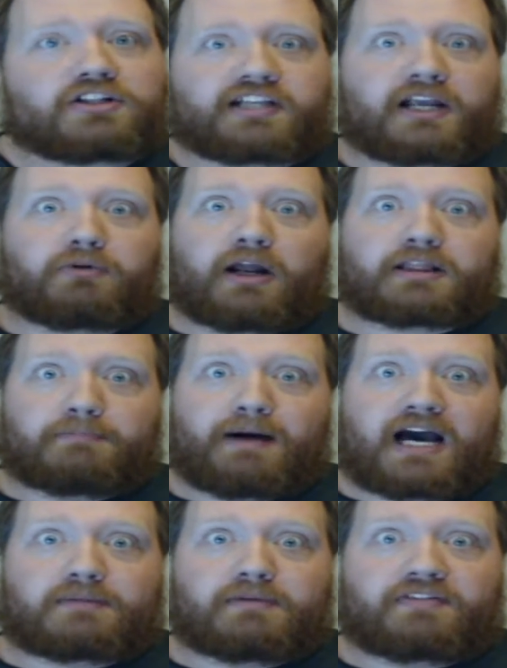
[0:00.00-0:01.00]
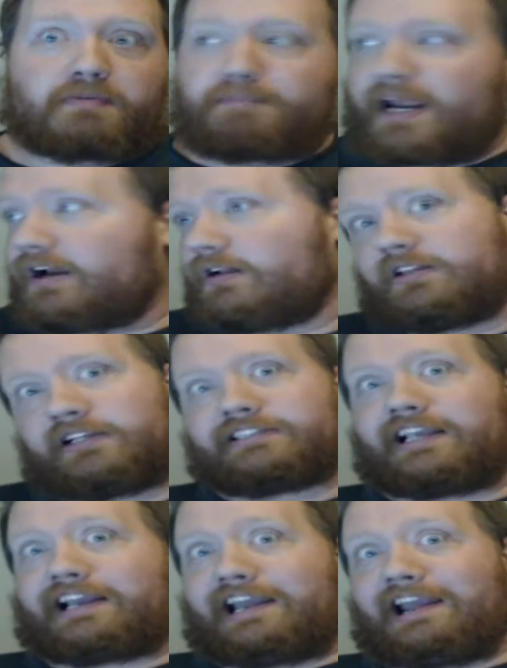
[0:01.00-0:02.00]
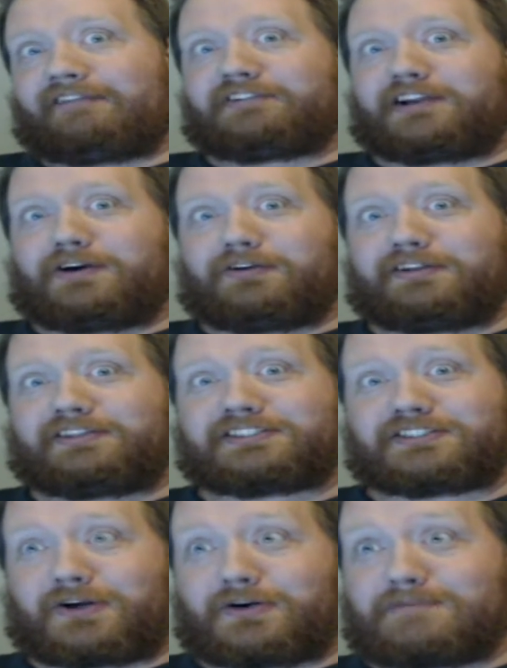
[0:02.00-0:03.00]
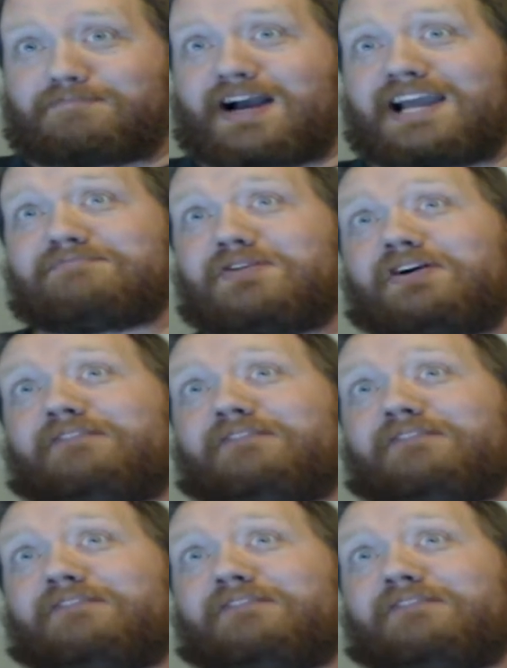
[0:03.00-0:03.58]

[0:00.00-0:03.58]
like we're at the bottom of the barrel. Looks like I have to go to the store and buy more